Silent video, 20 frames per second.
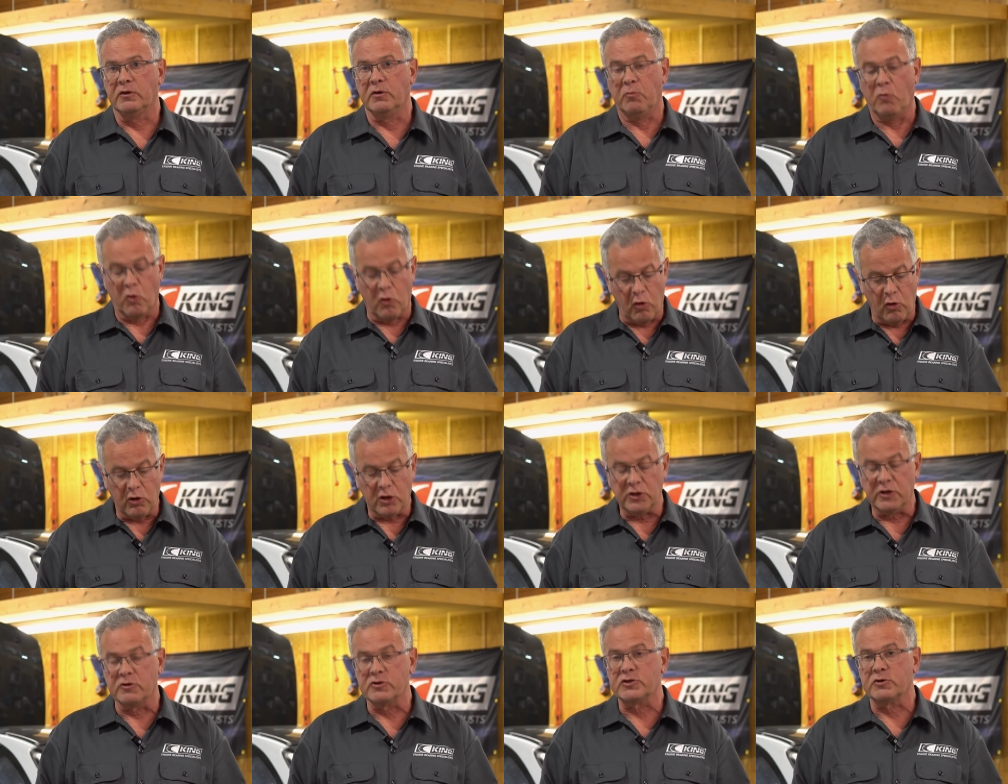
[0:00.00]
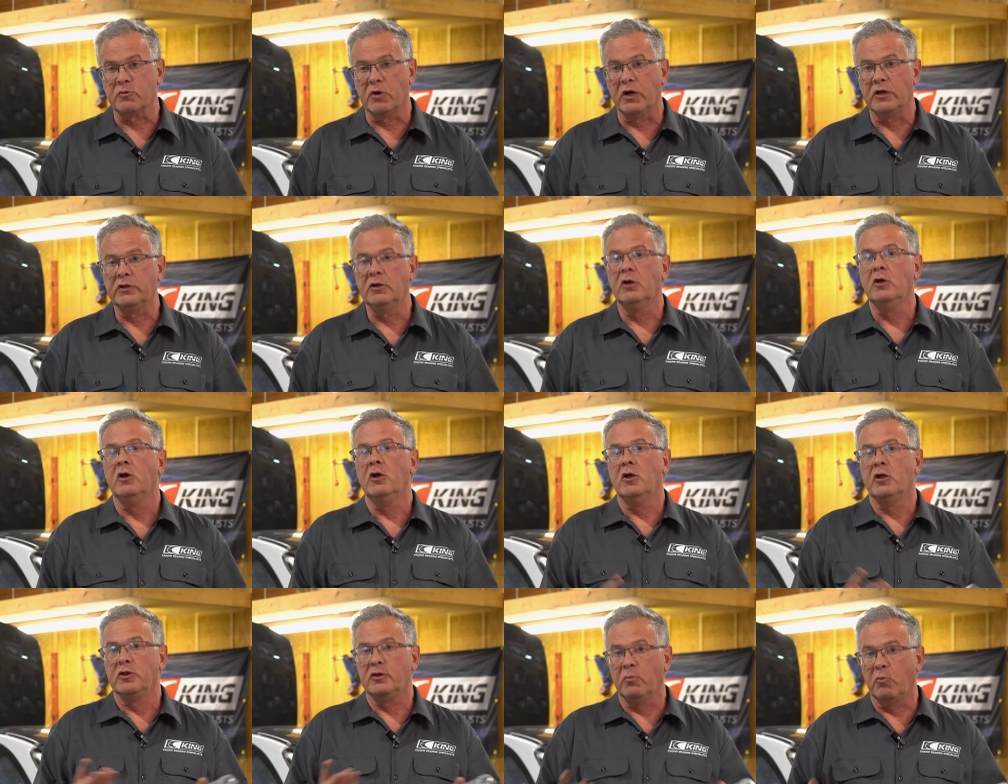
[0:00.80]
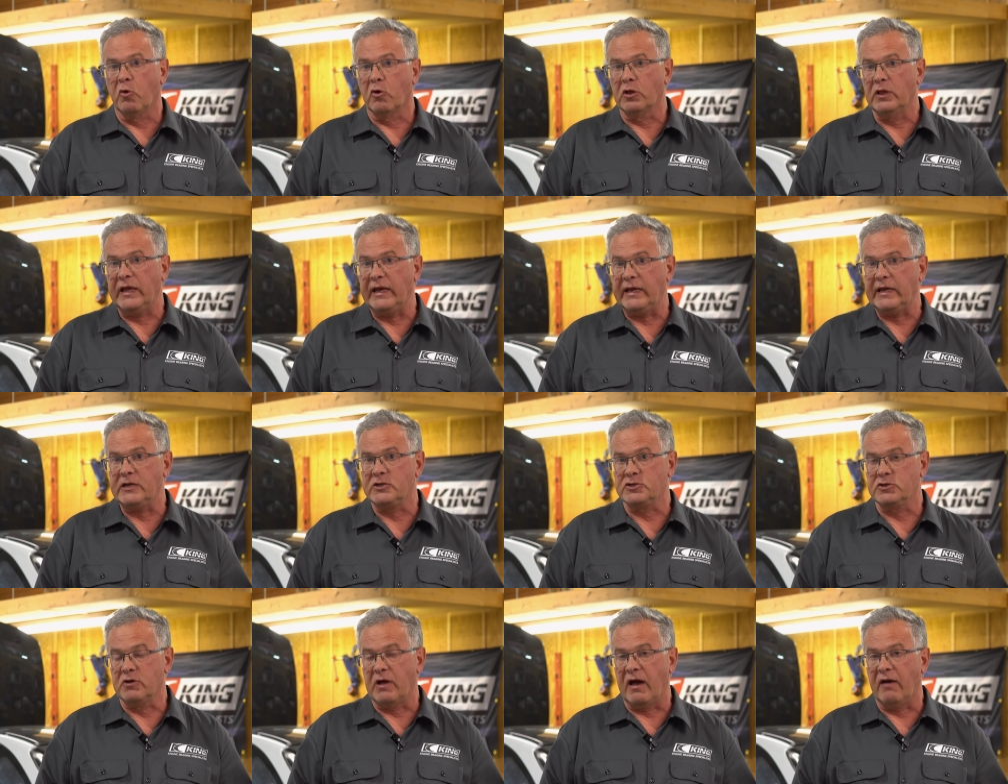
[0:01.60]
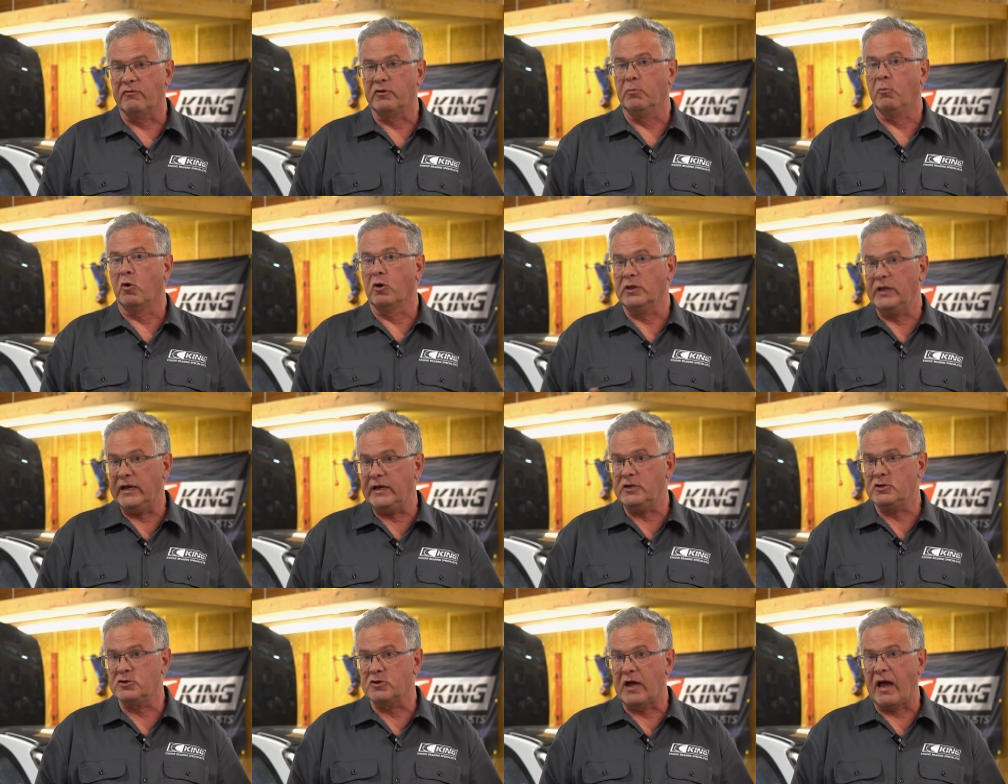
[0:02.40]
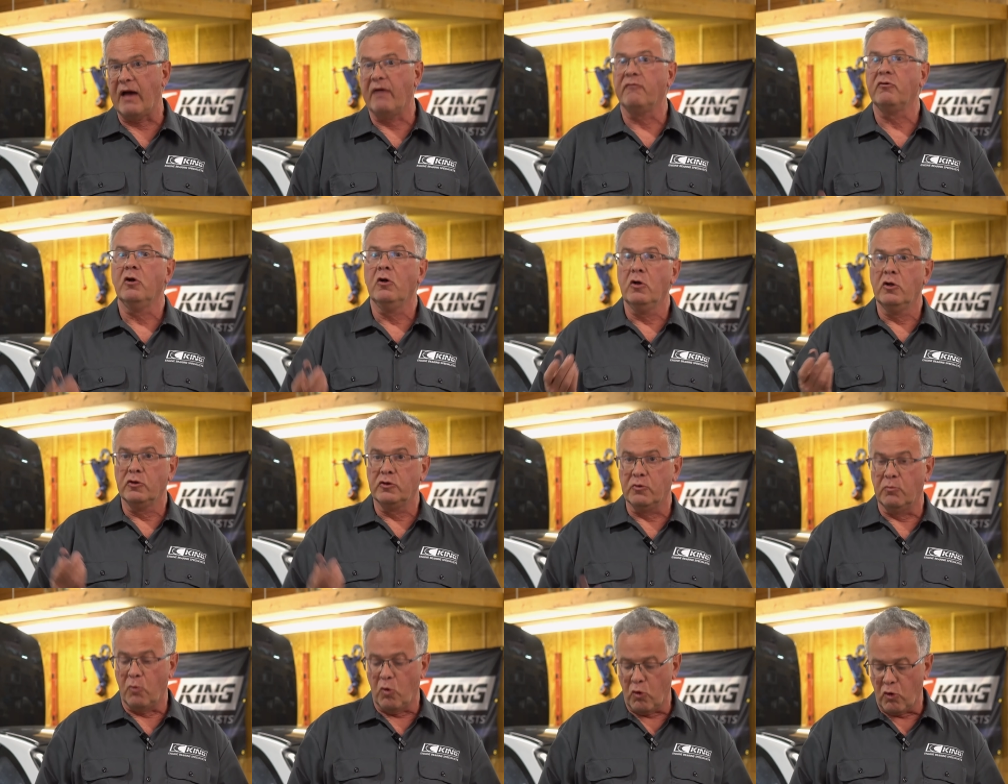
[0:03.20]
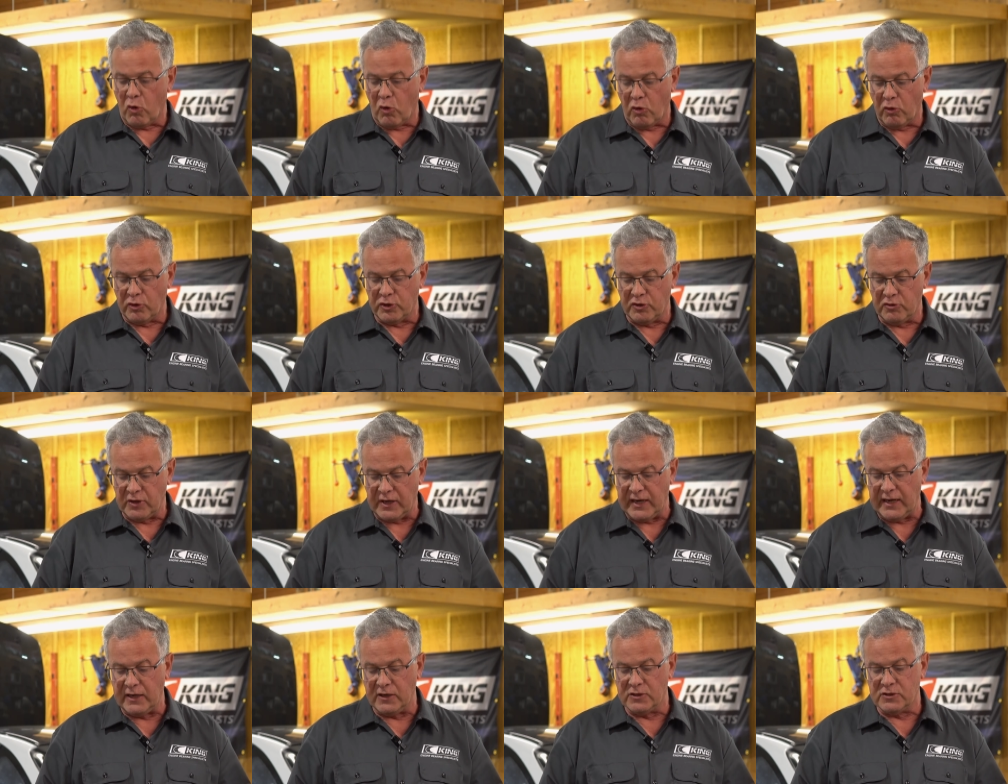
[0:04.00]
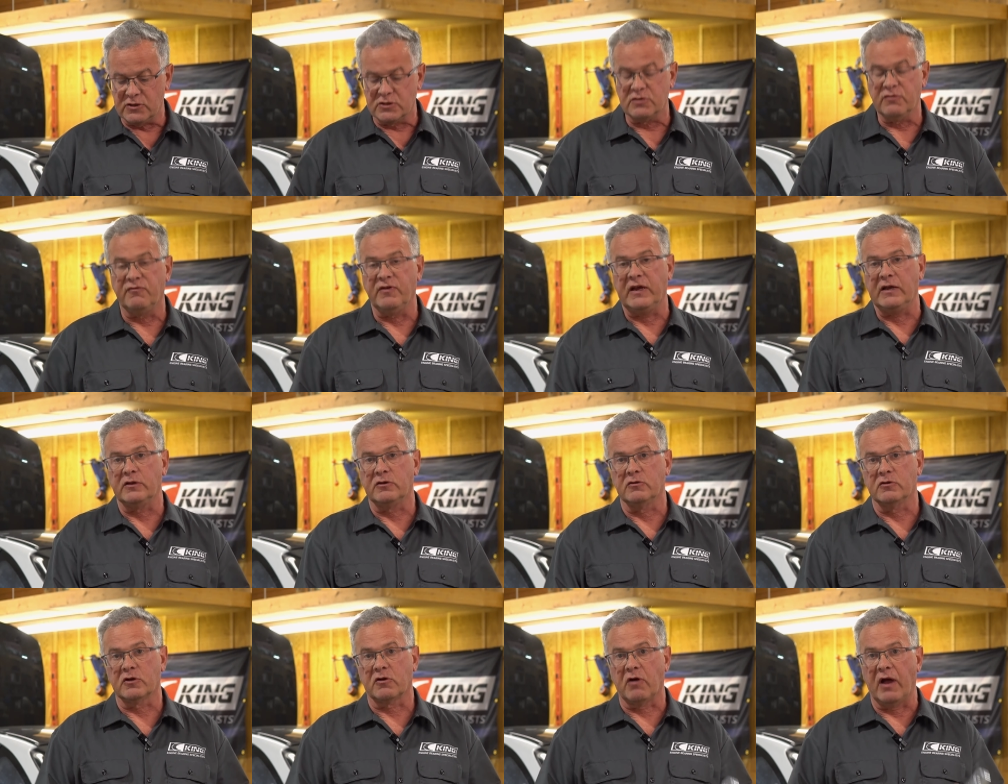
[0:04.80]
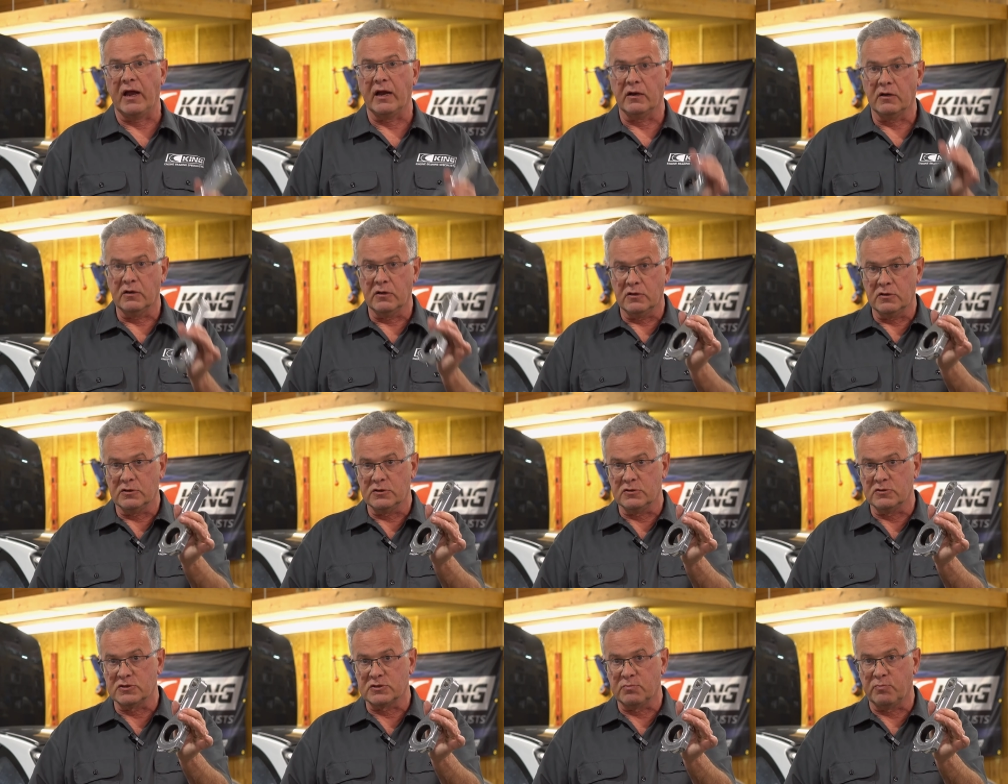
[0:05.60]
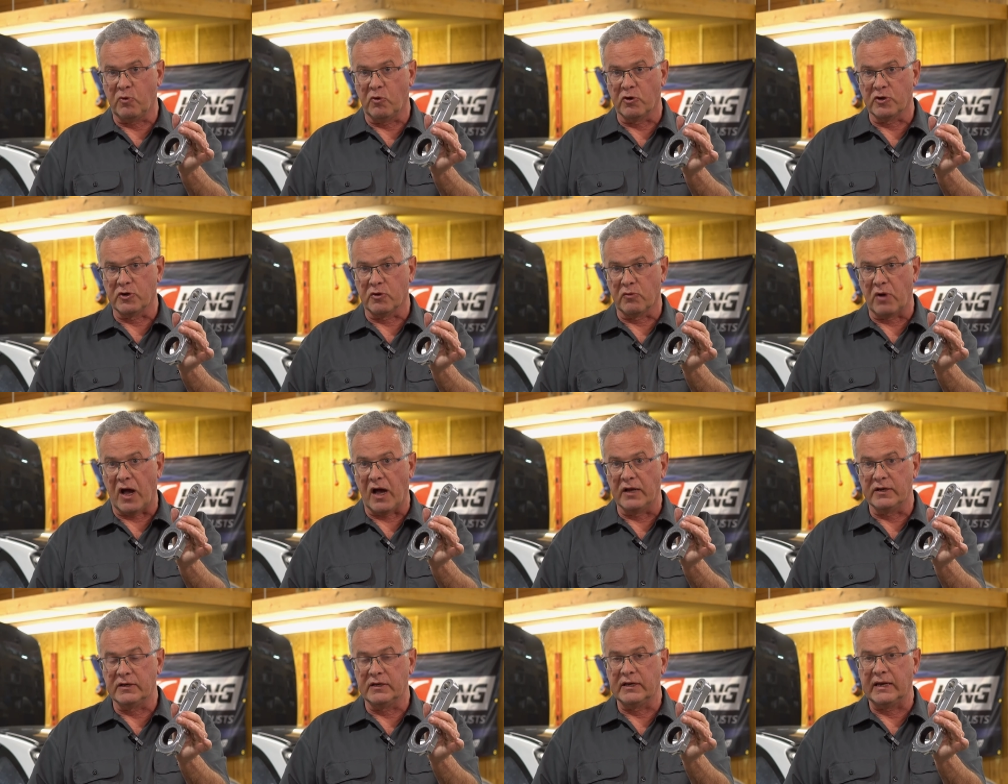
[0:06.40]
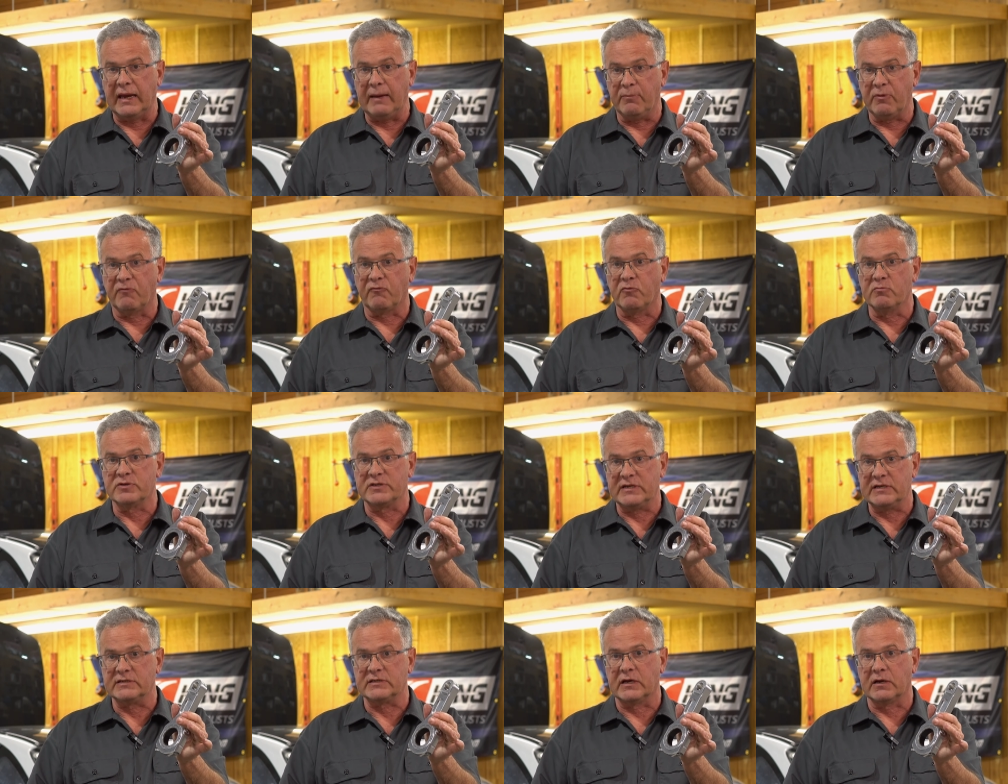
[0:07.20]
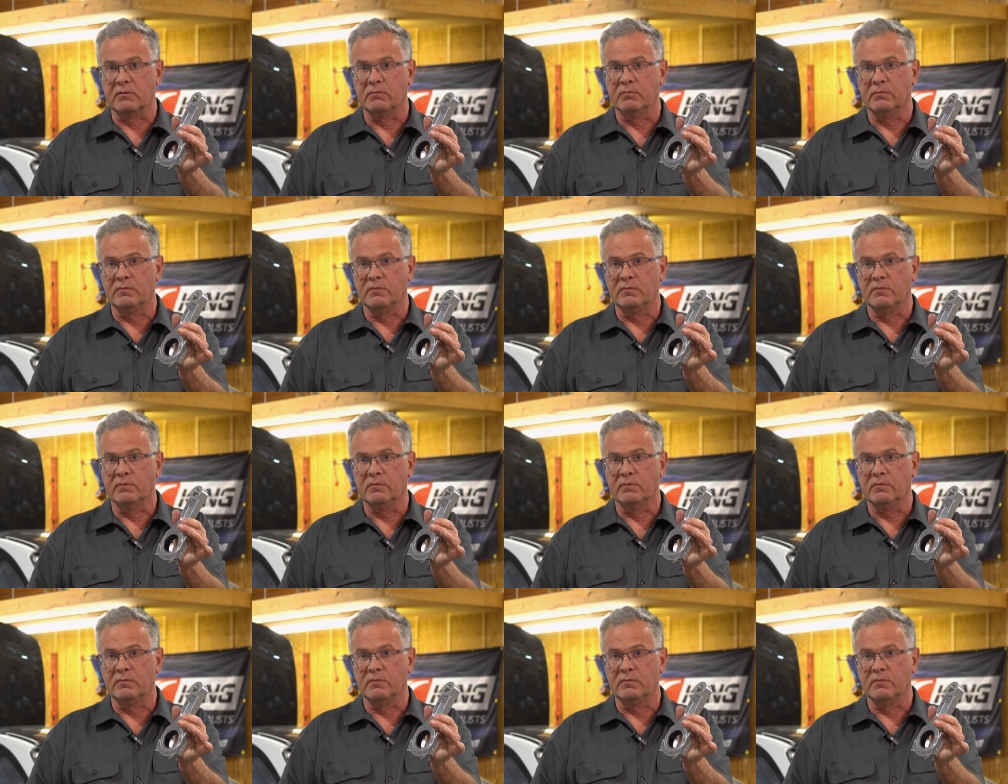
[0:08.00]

The more oil clearance you run, the more leakage you have. The more leakage you have, the more oil you need to feed through the crank to support your rod to keep it from seizing.